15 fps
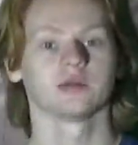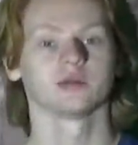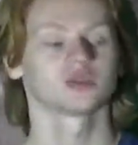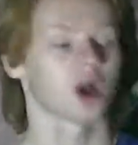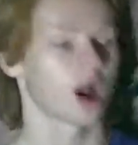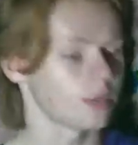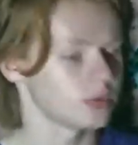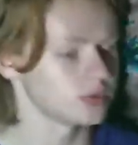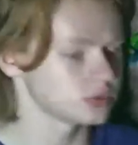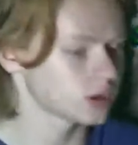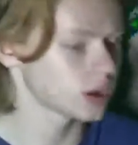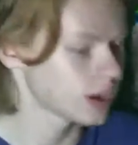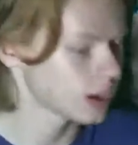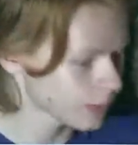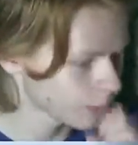
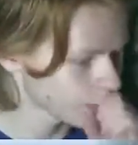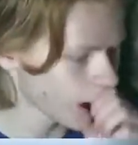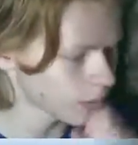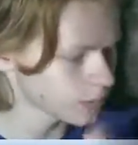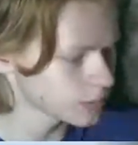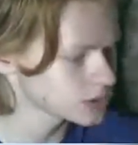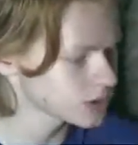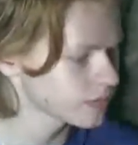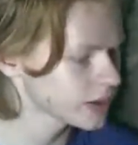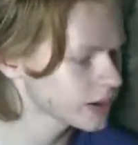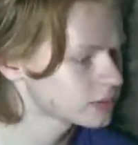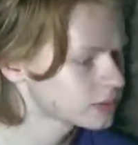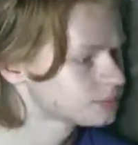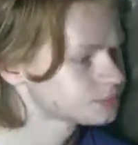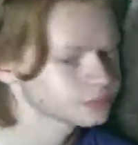problems over
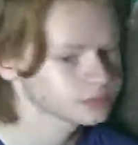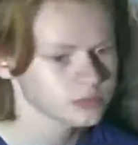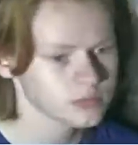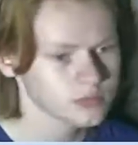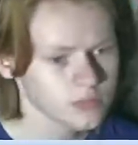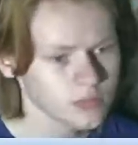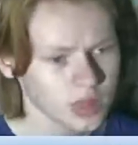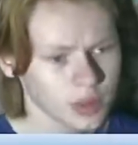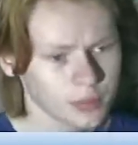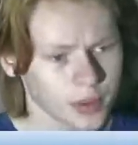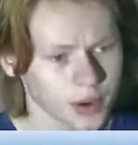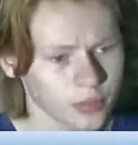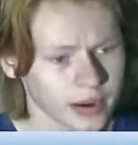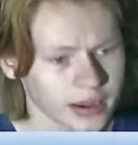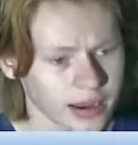there.
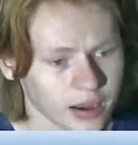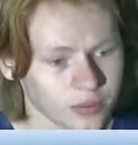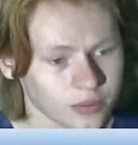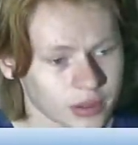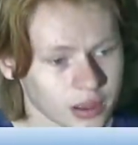But right now,